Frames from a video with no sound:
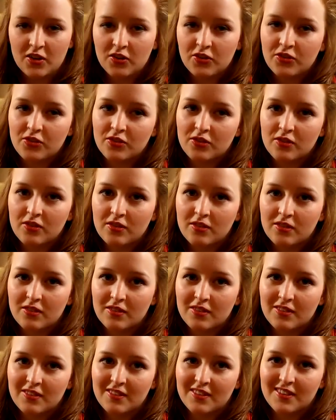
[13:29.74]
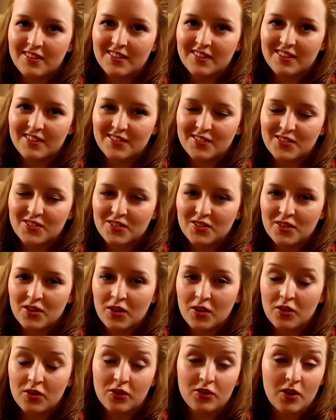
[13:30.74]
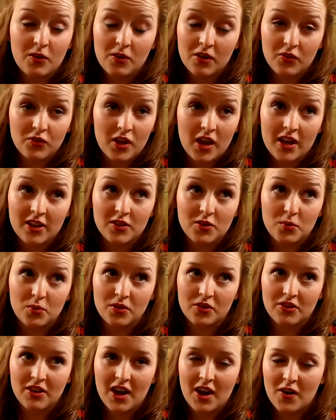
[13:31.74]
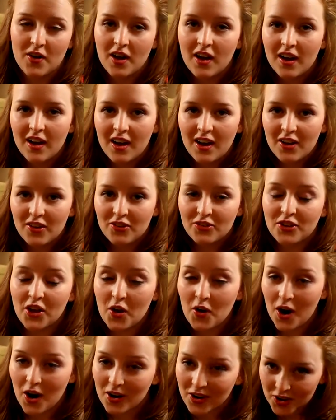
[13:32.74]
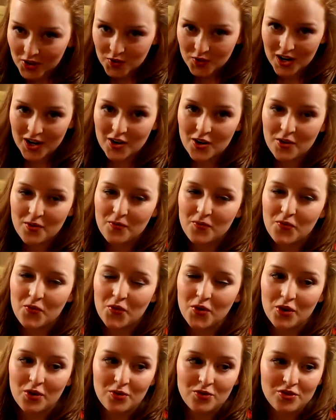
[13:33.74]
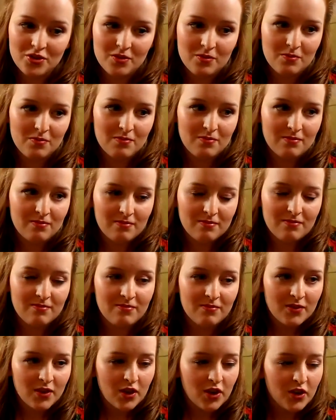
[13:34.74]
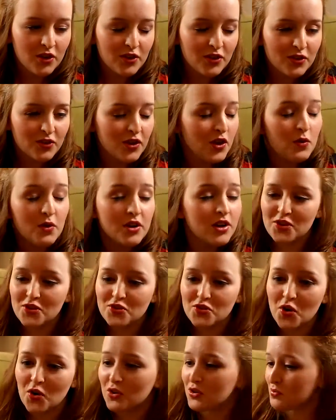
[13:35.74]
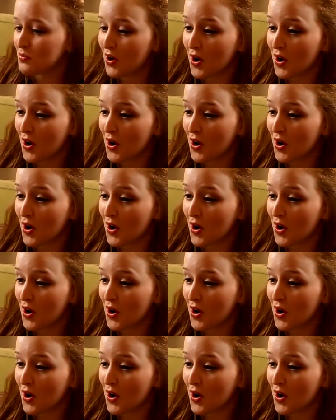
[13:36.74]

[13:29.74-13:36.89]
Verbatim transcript: Lights, camera, action! I'm gonna have to edit all this out. So I'm gonna crack on for you to... Oh, no, the dog's